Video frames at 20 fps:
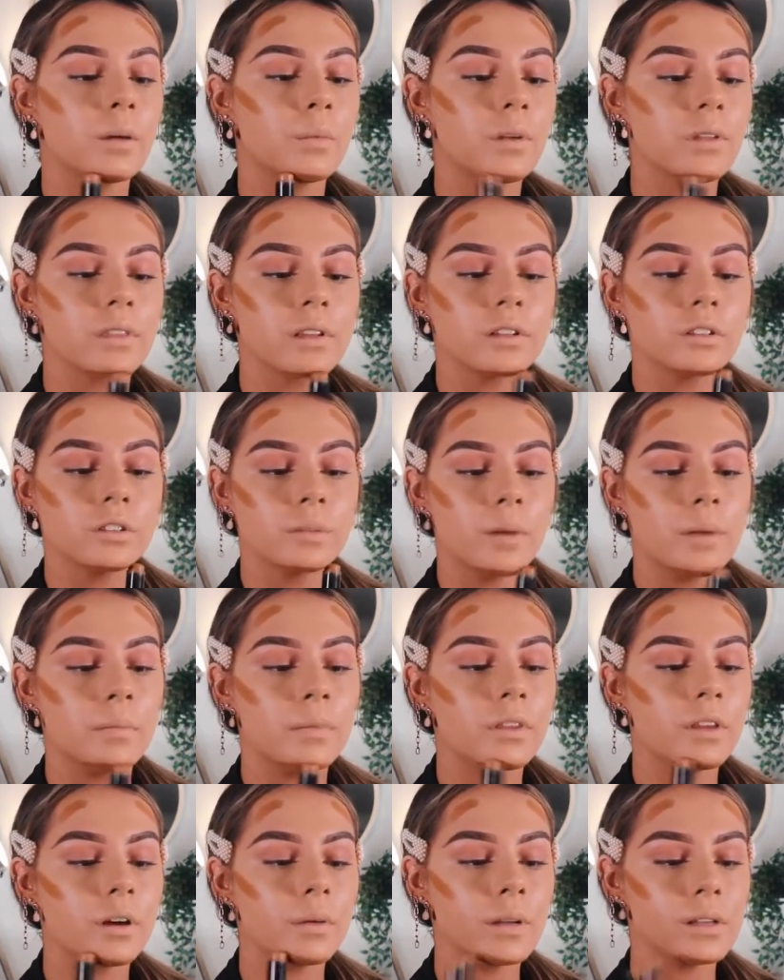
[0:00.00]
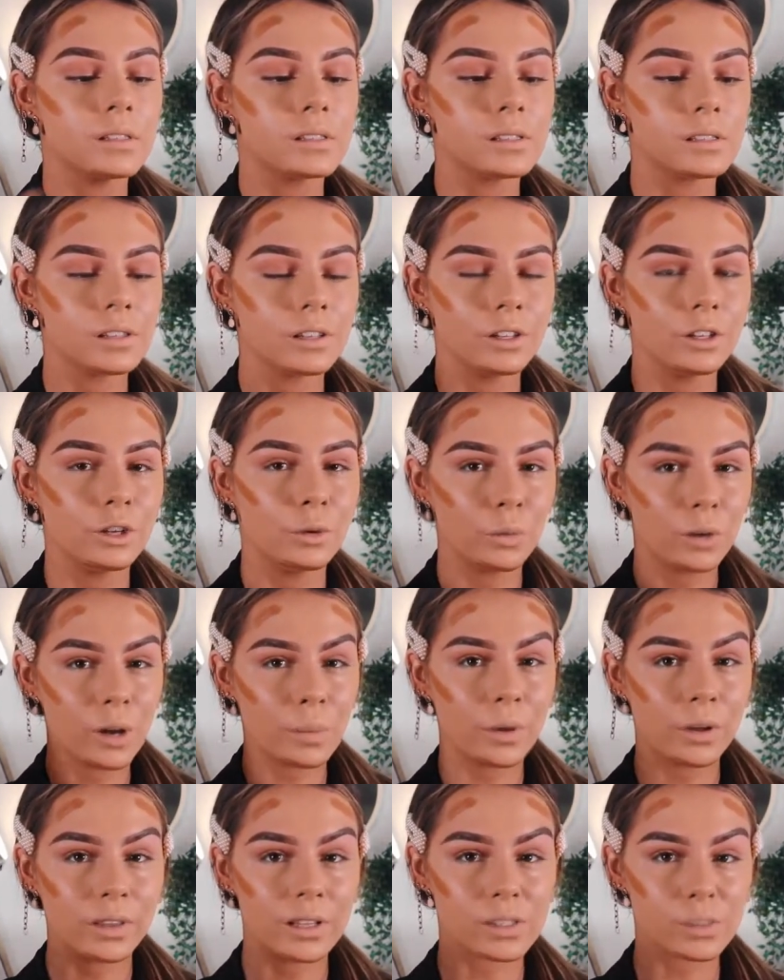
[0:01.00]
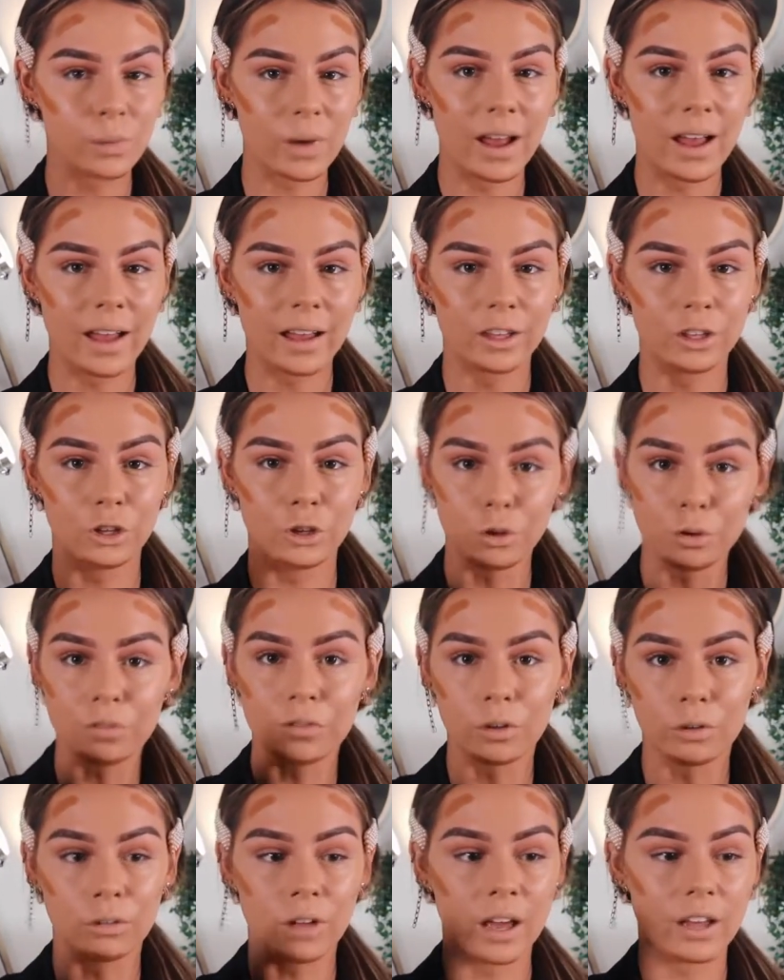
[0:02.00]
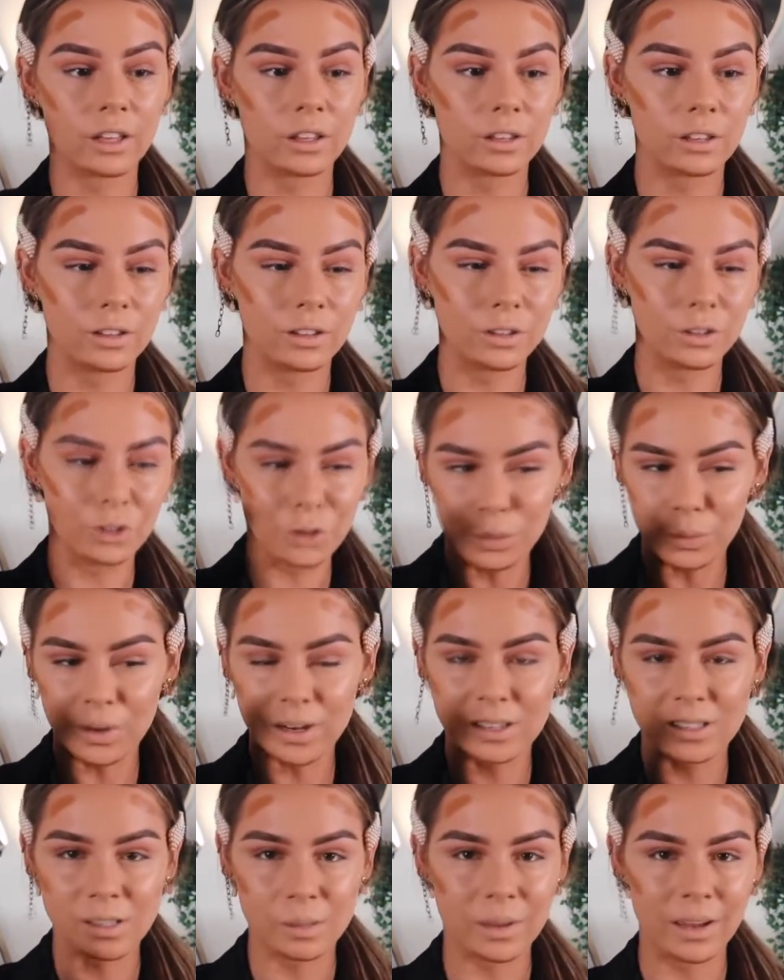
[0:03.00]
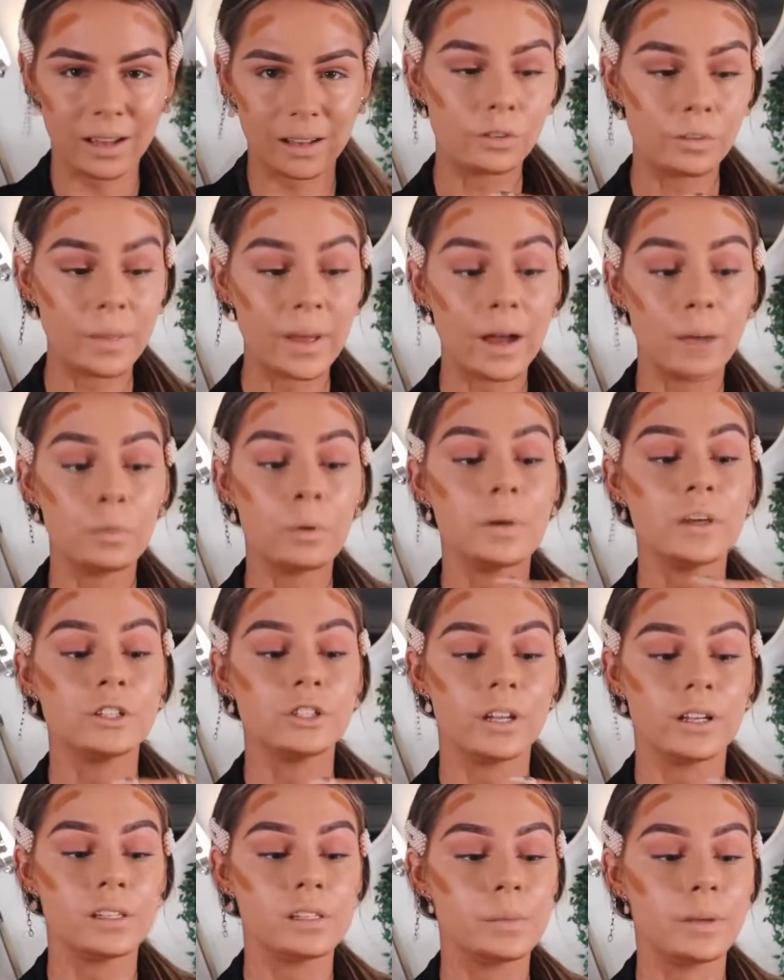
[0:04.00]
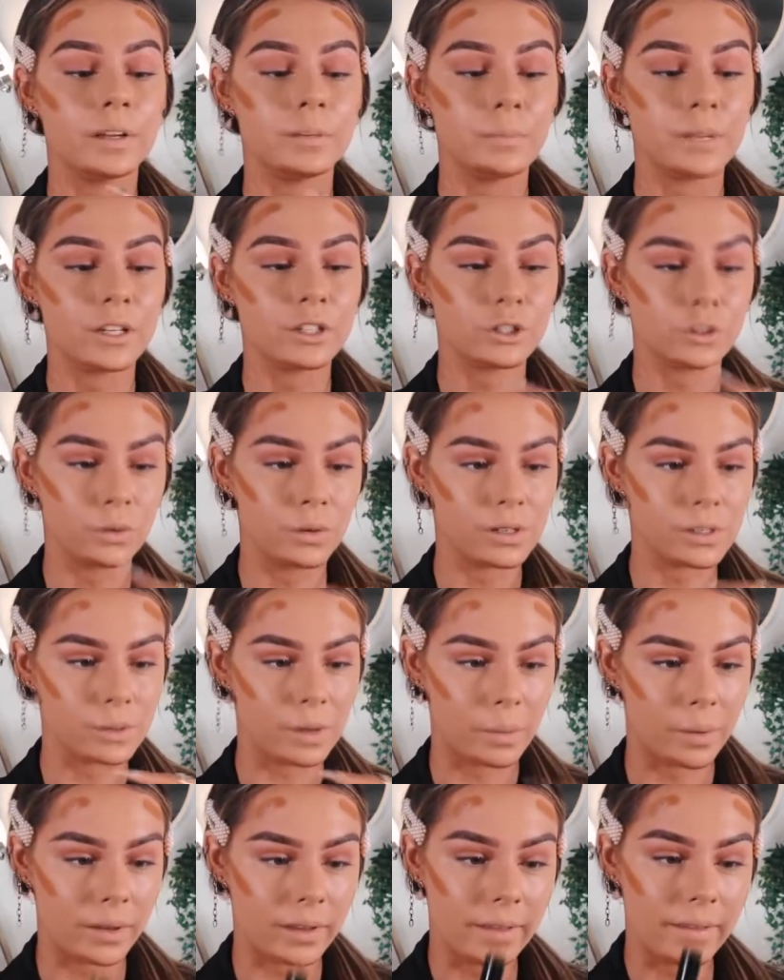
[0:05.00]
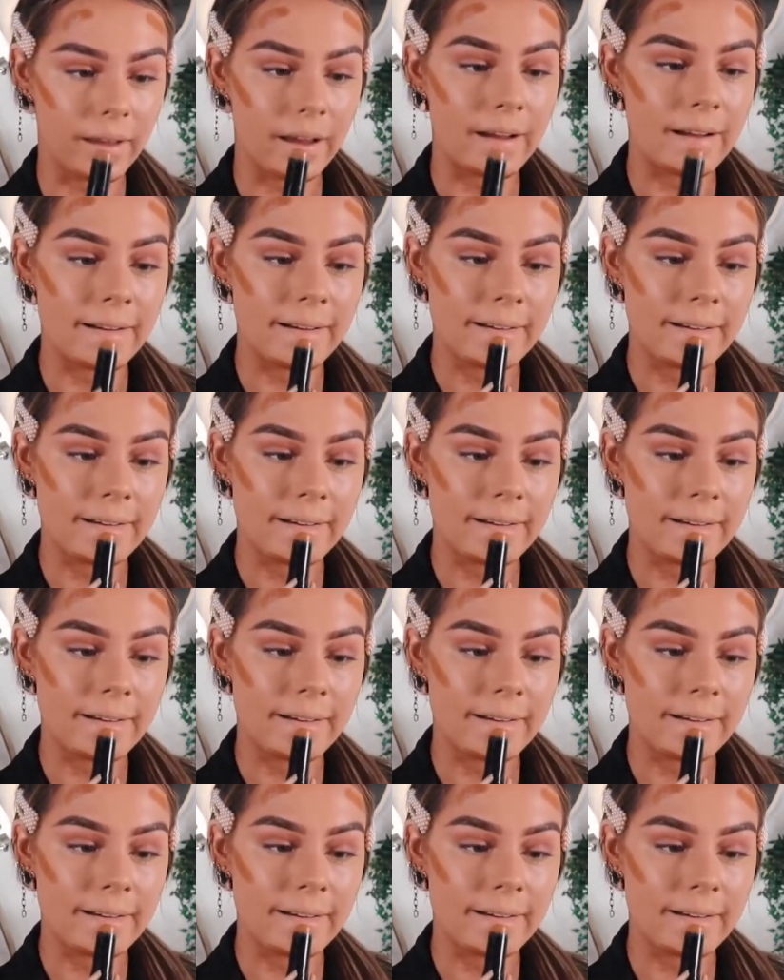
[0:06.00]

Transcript: One thing to remember though is you want to put this where you feel like you want it to be. For me, I want my chin to be a bit shorter, so I put that there.